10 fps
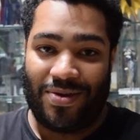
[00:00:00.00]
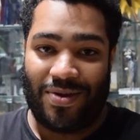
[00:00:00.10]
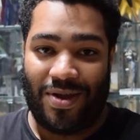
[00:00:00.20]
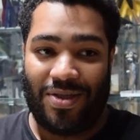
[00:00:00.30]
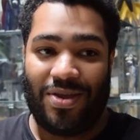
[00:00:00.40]

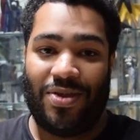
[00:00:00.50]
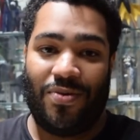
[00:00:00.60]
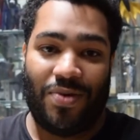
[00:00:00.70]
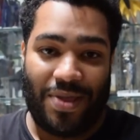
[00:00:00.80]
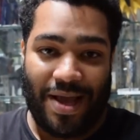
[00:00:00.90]
so I'll listen
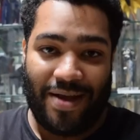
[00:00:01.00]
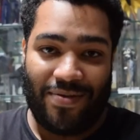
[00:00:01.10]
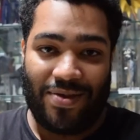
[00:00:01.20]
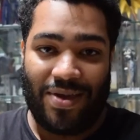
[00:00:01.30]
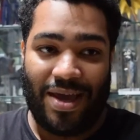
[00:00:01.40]
to what they have
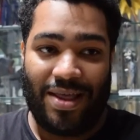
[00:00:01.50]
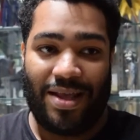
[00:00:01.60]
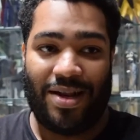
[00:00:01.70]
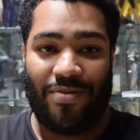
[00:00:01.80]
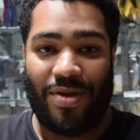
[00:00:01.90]
to say and
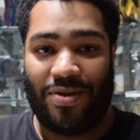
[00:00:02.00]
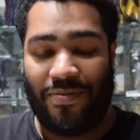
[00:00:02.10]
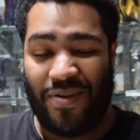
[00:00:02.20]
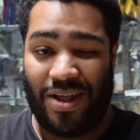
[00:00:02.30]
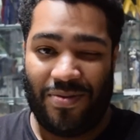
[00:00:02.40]
then I'll make
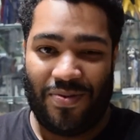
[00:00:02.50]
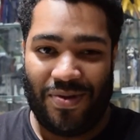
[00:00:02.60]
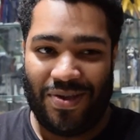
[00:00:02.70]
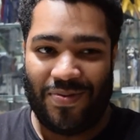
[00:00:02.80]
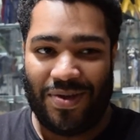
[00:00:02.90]
some valid points.